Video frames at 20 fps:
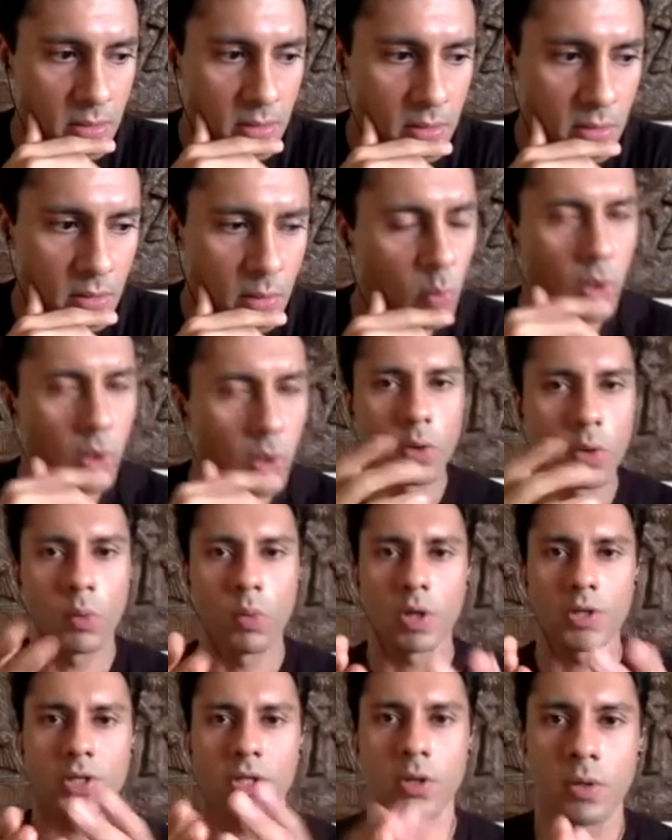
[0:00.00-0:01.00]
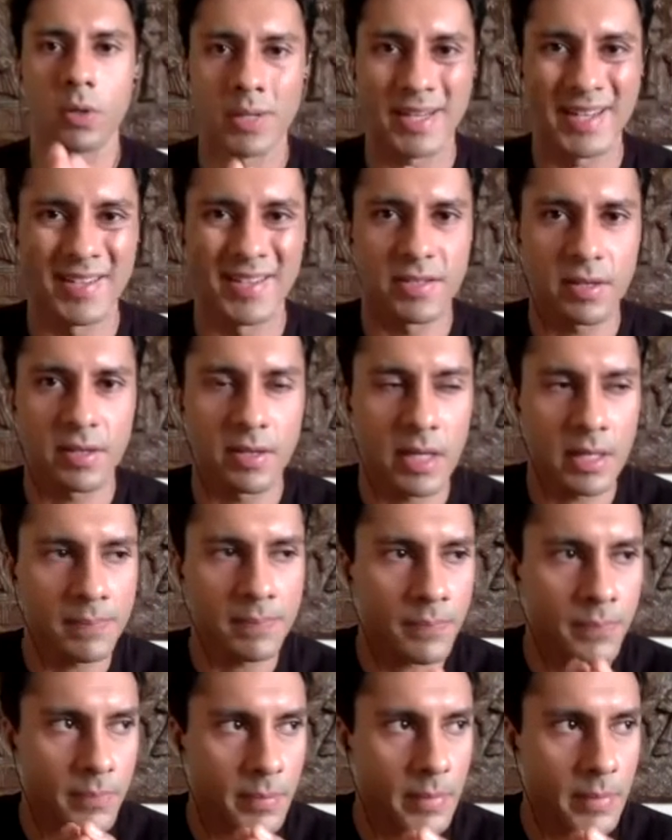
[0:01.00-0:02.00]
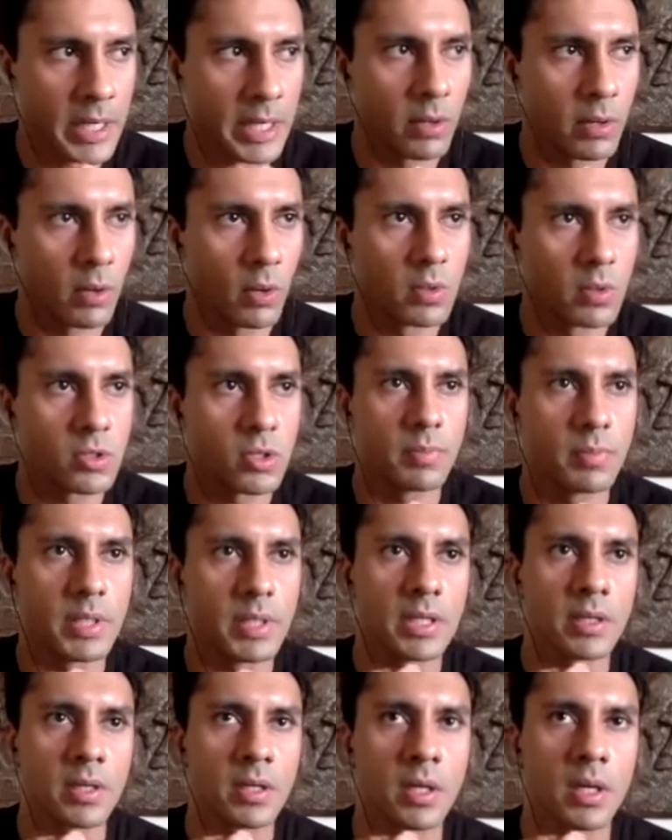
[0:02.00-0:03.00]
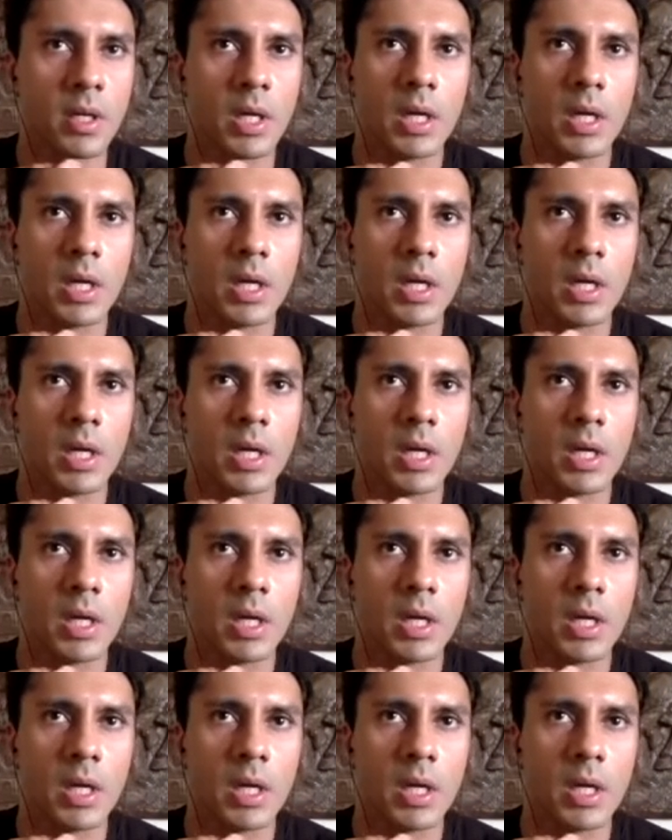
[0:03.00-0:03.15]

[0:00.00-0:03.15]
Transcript: what you're watching on Instagram. I also mean